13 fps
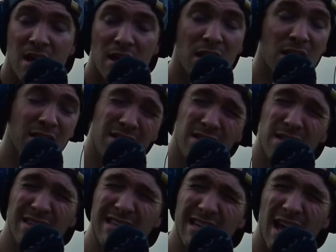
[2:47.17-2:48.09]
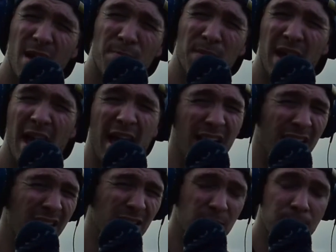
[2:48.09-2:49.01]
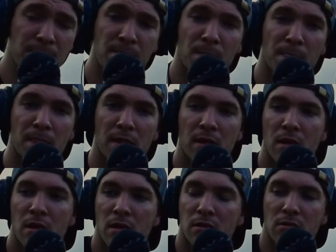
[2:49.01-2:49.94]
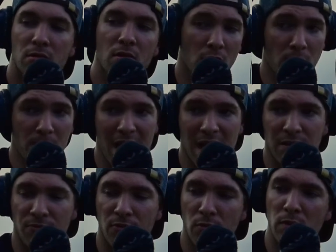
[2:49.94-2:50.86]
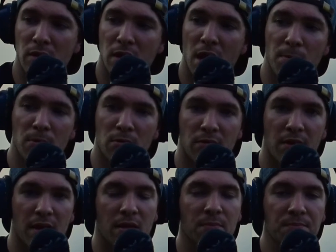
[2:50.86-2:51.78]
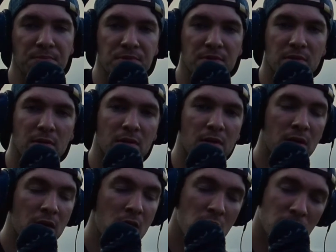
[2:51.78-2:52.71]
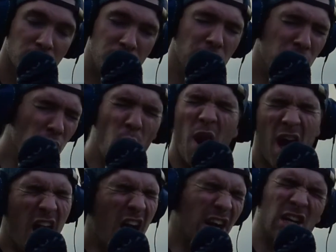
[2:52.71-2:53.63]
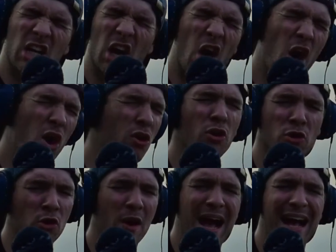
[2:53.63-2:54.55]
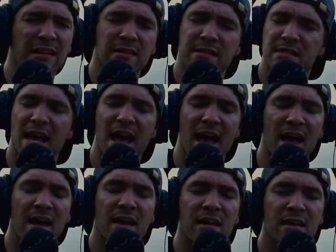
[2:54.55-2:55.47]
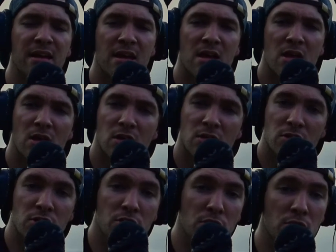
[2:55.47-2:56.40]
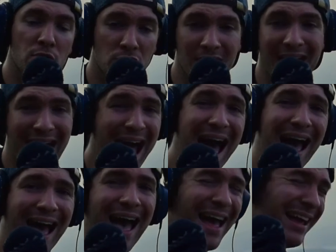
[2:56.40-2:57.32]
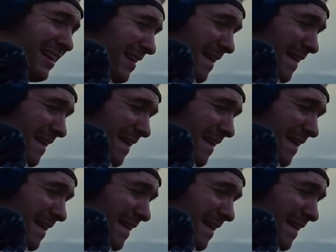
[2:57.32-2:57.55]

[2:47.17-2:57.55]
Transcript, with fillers: Under the upper hand, go mad for a couple cramps. She don't wanna go outside tonight,